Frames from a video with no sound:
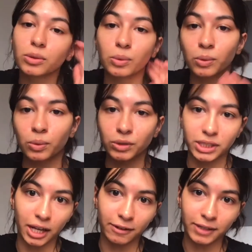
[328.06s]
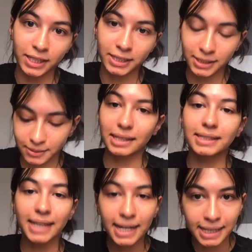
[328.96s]
or service. The
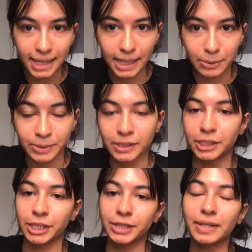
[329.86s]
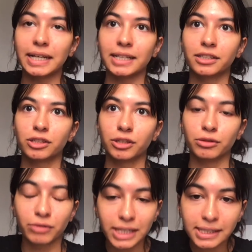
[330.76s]
second thing you want to do is to
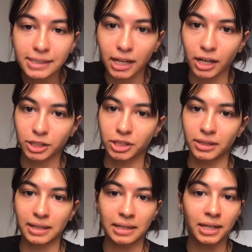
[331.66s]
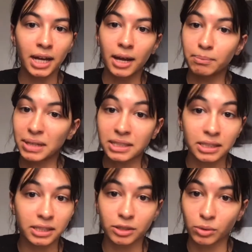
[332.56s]
research the
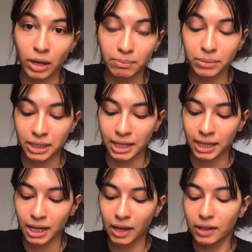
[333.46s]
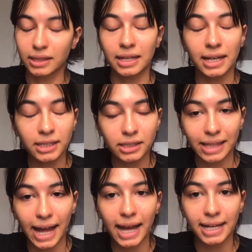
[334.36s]
business or company,
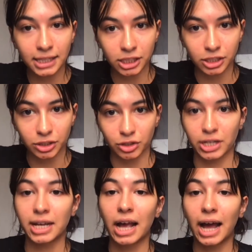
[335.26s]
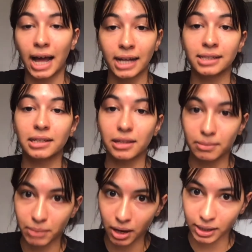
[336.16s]
their industry and the
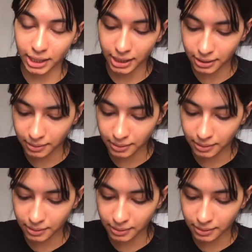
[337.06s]
market.